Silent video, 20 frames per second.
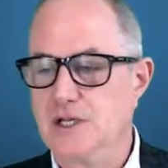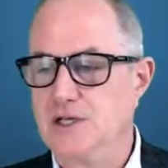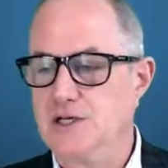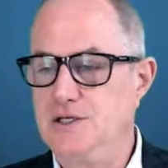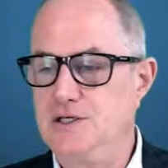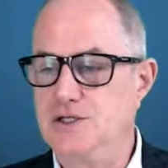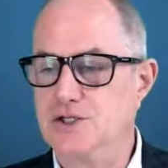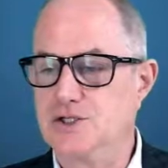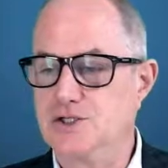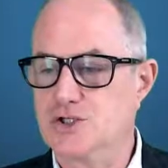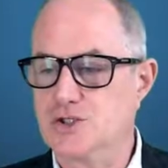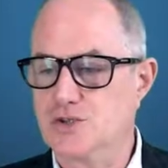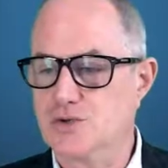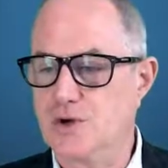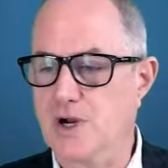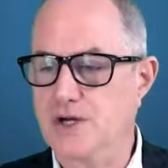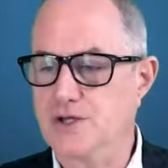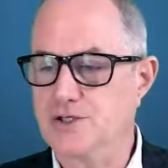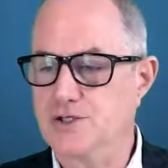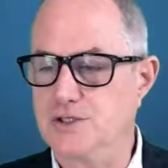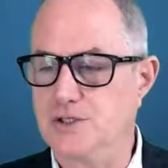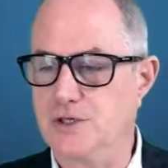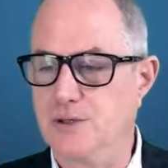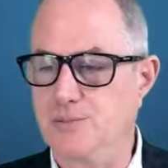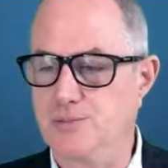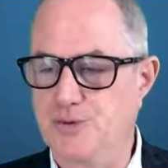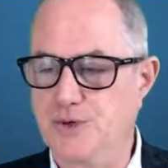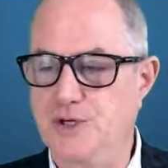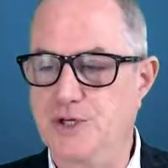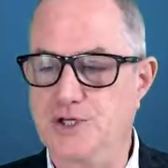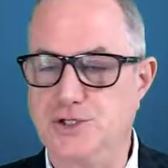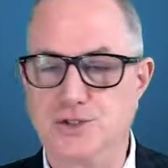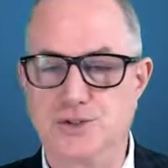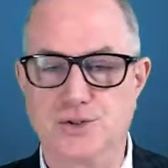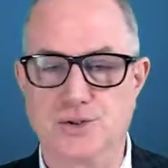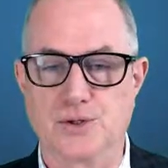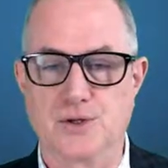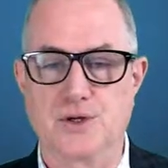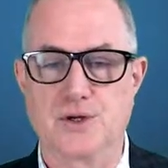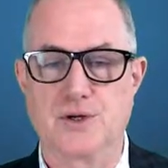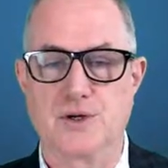destruction, I'm pretty sure.